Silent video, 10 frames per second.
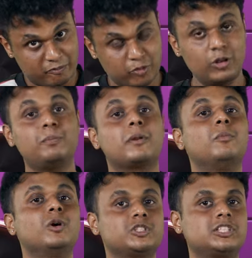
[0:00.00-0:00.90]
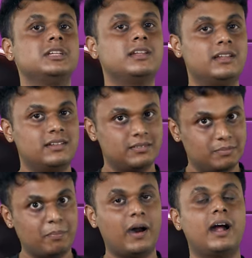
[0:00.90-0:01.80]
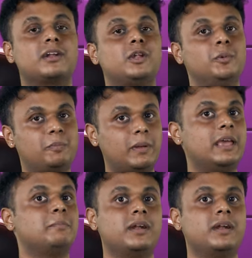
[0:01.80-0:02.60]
full promotional part liyu play